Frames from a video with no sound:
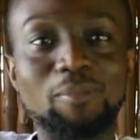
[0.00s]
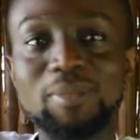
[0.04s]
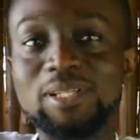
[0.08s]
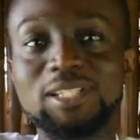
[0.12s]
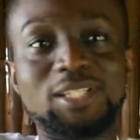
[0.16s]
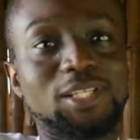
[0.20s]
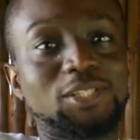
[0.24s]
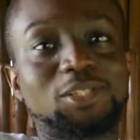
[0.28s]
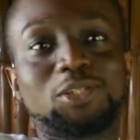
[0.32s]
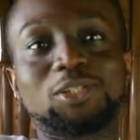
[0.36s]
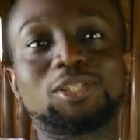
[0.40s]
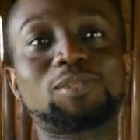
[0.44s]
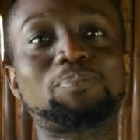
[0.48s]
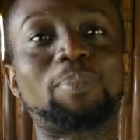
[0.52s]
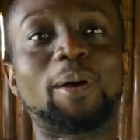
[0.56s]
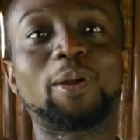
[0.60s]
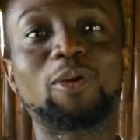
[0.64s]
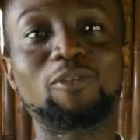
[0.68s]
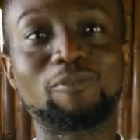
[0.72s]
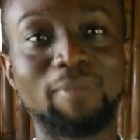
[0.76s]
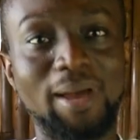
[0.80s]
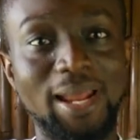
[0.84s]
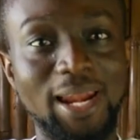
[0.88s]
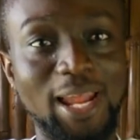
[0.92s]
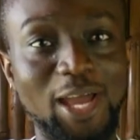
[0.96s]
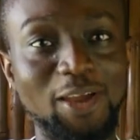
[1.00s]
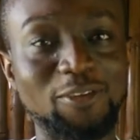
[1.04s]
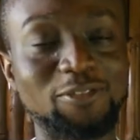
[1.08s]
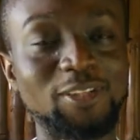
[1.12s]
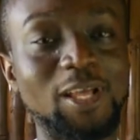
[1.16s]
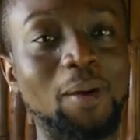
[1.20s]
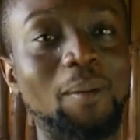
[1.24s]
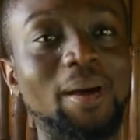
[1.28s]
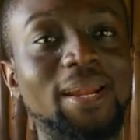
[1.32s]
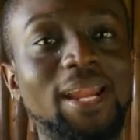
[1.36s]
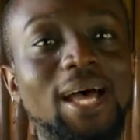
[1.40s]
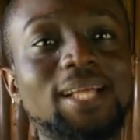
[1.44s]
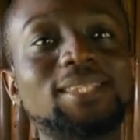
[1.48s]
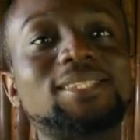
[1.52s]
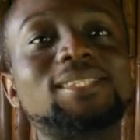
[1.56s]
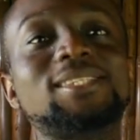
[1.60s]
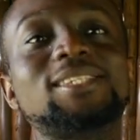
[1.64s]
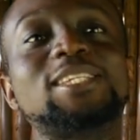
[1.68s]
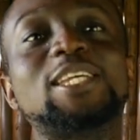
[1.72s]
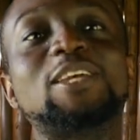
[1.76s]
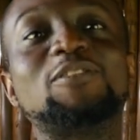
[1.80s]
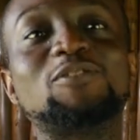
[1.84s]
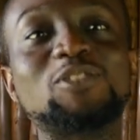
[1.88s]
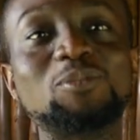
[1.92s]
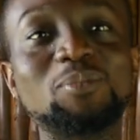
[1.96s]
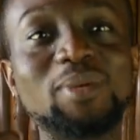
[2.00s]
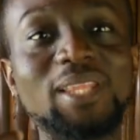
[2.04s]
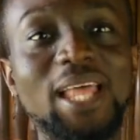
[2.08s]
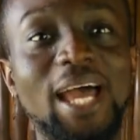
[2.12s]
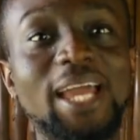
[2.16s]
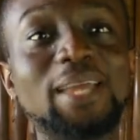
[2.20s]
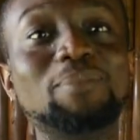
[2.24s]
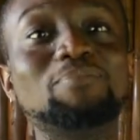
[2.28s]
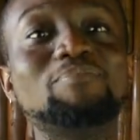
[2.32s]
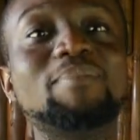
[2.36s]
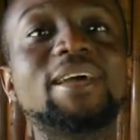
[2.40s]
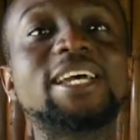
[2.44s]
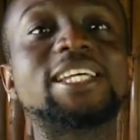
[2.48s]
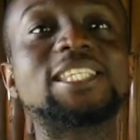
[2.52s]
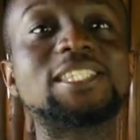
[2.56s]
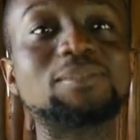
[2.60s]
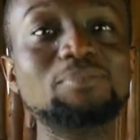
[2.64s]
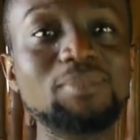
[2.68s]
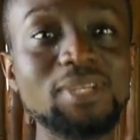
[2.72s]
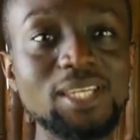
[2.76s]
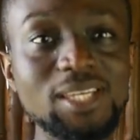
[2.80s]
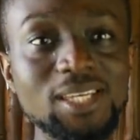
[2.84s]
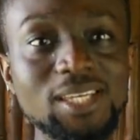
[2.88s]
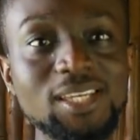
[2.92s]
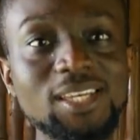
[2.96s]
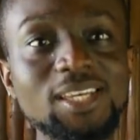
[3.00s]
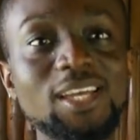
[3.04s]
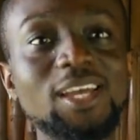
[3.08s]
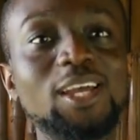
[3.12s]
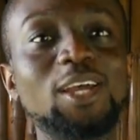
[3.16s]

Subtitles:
it's like just part of my life now, and that it makes me